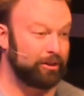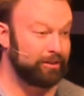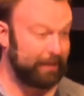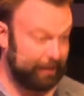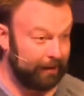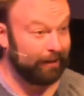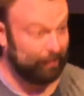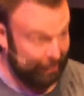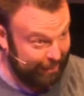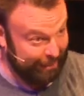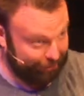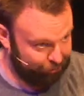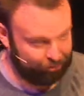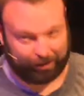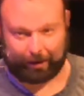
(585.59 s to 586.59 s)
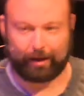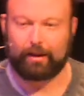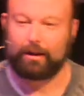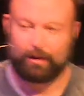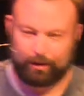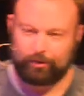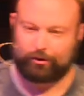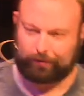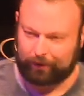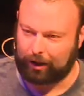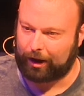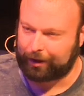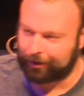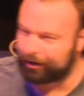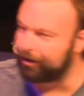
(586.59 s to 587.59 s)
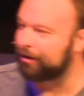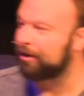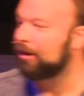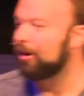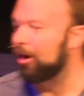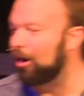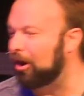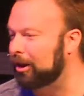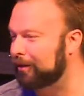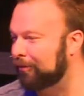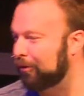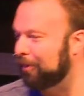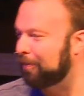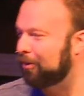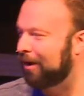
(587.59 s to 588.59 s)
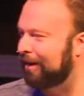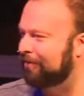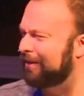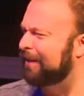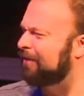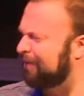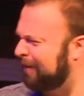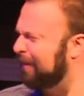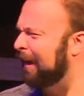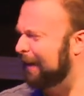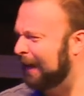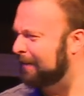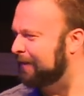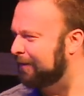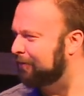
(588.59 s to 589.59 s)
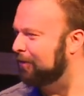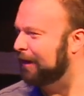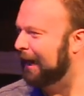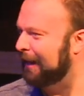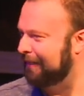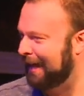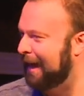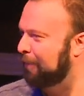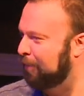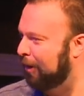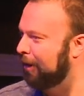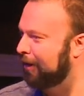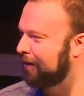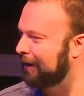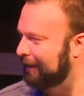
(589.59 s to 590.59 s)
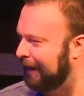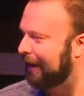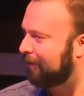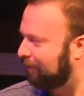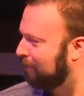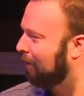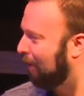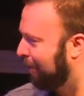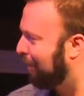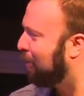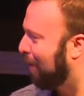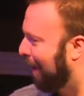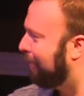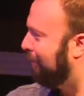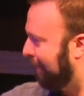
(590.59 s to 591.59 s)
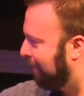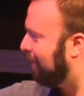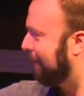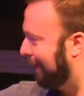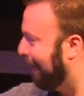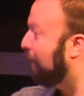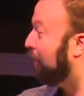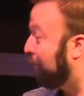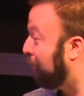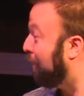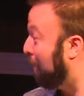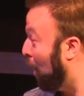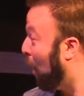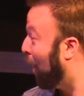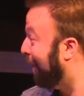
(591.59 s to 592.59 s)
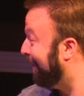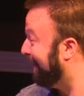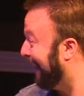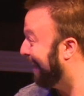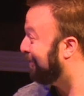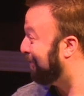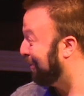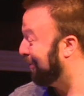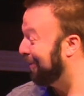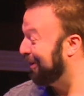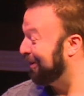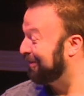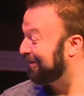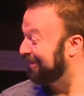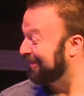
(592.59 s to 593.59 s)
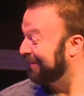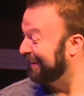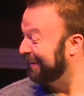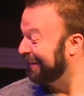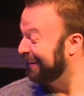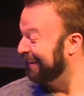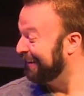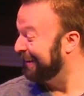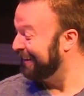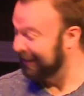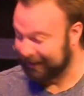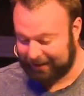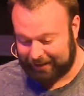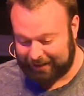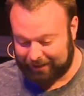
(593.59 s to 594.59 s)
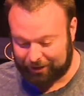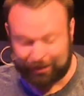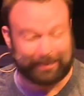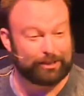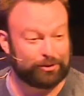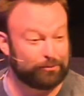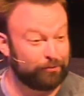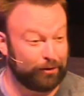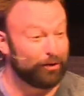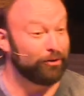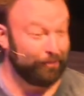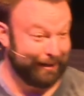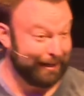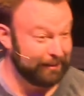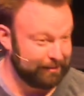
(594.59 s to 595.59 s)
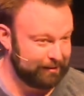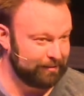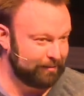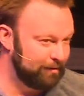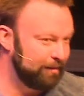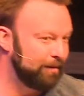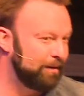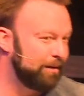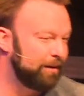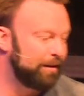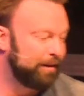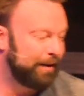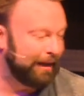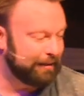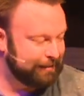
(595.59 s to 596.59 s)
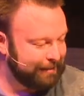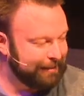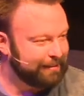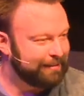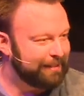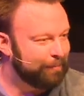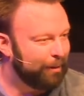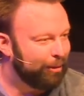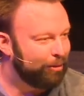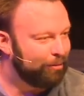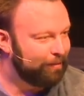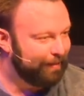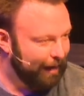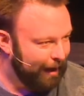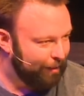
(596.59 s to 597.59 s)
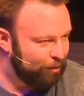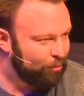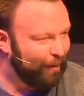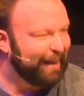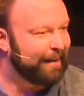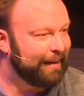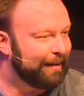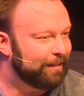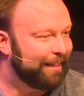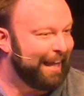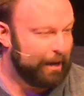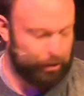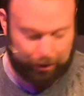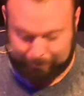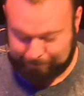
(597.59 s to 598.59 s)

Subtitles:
that Elijah slaughtered all of her prophets, I guess I forgot that part. He takes all the prophets and kills them all afterwards. She is furious and sends him a threatening letter.